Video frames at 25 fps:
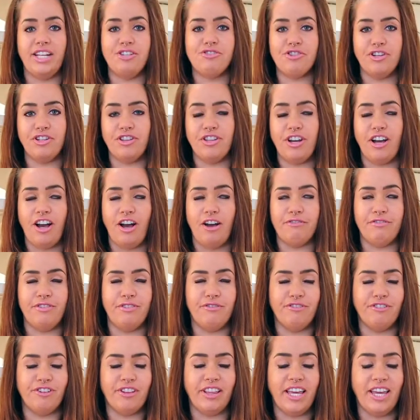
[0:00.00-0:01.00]
I drink the coffee
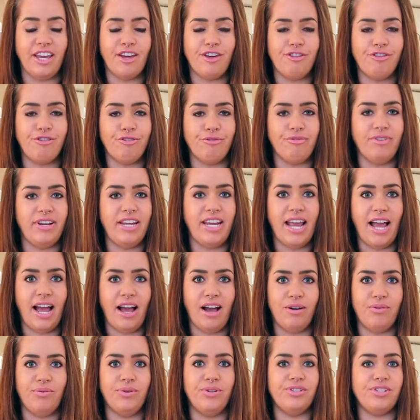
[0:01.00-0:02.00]
for like 3
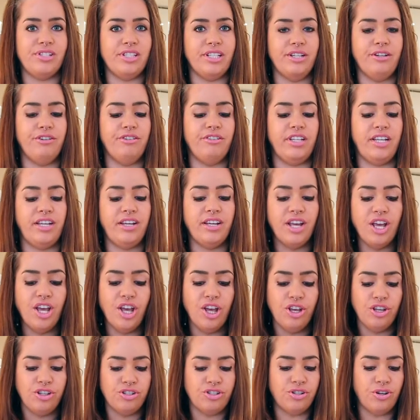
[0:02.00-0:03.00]
hours, literally.
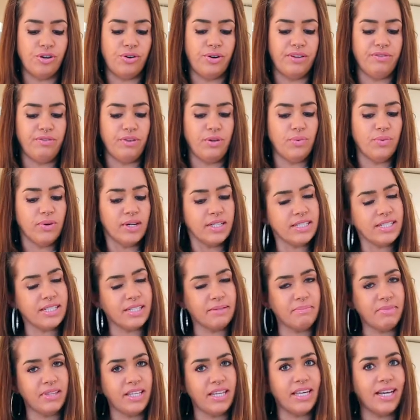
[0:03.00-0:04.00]
So if you want
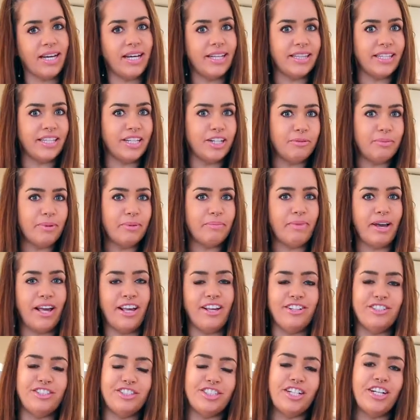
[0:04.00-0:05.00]
something a little bit
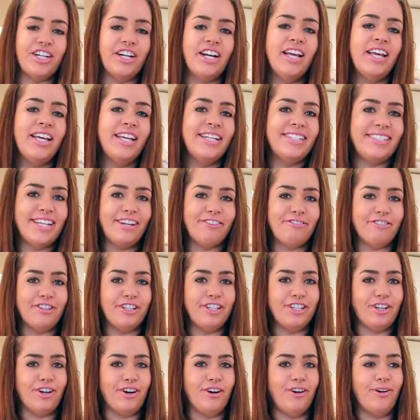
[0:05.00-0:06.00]
milder,
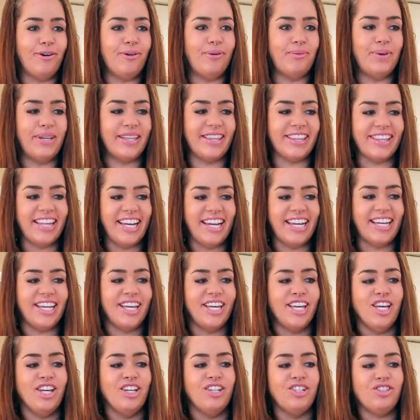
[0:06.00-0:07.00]
definitely go with
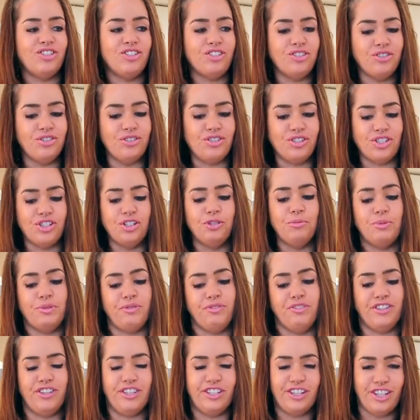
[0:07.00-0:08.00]
like 2 scoops
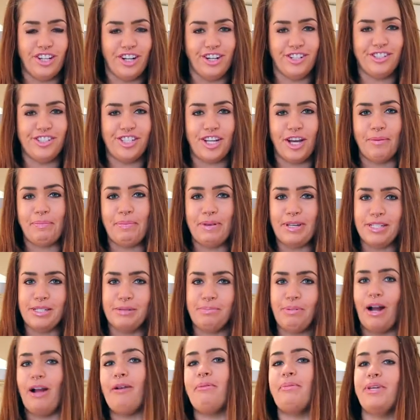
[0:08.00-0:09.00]
for the large cup is
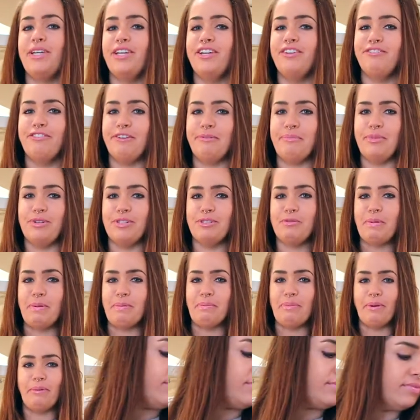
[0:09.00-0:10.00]
probably good for most
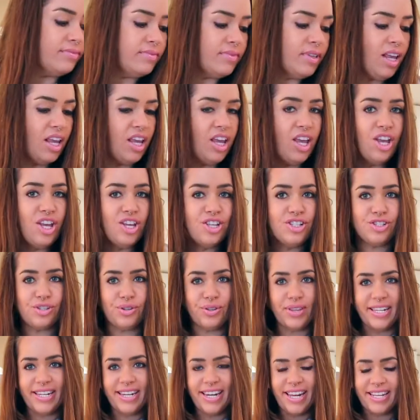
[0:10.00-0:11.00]
people.
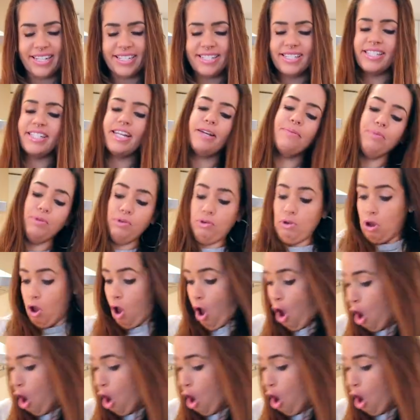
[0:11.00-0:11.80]
So the next step you...